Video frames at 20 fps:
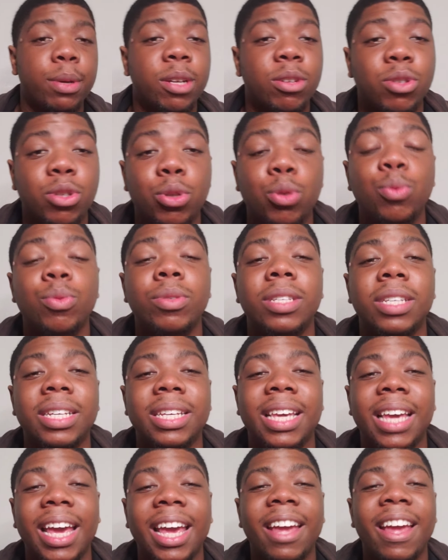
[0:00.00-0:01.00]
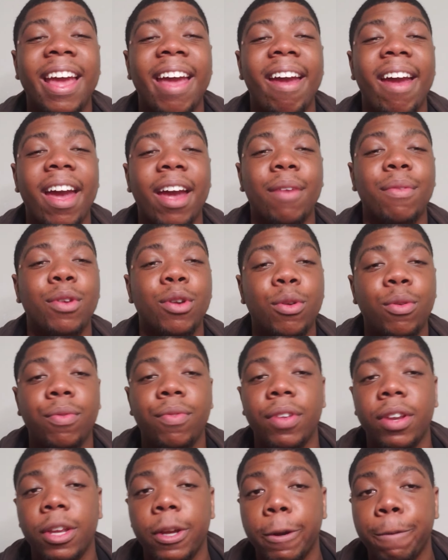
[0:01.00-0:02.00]
bell too to get every new
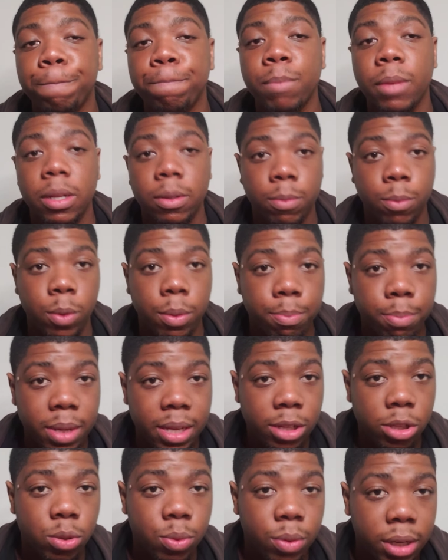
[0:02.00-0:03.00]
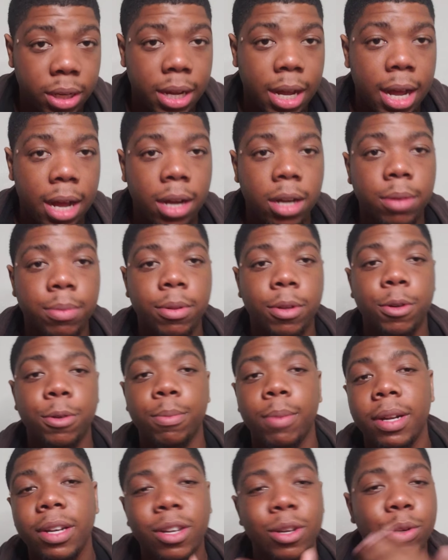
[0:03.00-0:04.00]
video when me Turrell DaGod upload.
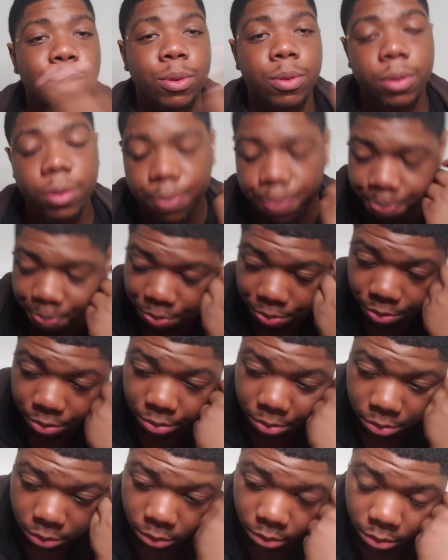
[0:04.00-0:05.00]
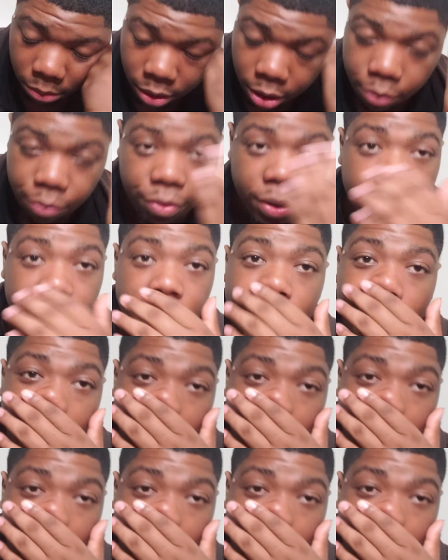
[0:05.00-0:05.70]
My nose, fucking